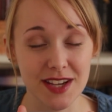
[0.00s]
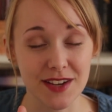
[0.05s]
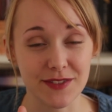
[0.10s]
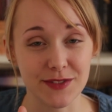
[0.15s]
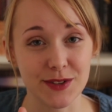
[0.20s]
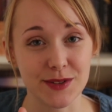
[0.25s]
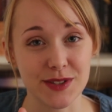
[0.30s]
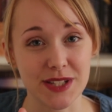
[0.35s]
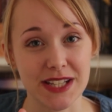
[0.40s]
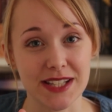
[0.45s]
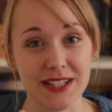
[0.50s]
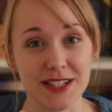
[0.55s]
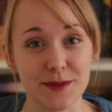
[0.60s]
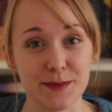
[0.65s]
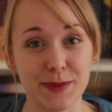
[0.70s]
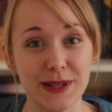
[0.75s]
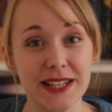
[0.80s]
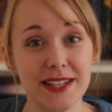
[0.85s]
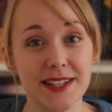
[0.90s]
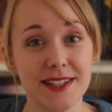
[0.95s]
If you did,
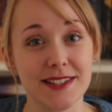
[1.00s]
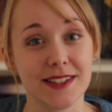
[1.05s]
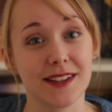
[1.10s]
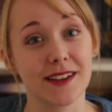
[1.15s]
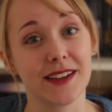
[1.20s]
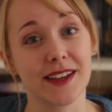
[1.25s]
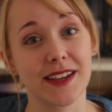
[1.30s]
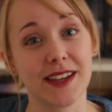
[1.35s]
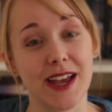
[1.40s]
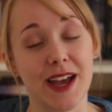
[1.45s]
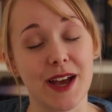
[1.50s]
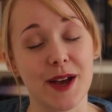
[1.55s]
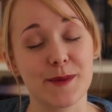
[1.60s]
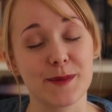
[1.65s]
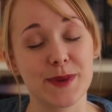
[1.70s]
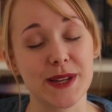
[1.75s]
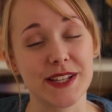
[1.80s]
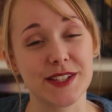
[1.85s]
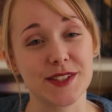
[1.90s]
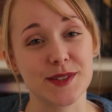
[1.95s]
please like and
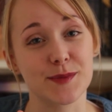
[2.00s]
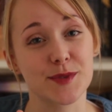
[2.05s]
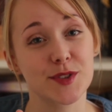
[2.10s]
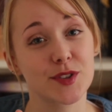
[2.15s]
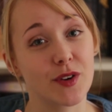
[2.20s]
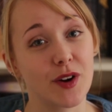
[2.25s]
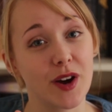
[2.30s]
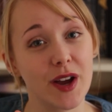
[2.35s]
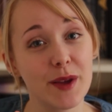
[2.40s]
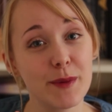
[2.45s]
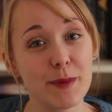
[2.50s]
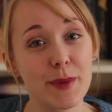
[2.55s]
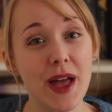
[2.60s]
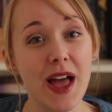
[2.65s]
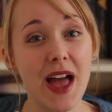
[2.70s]
please subscribe.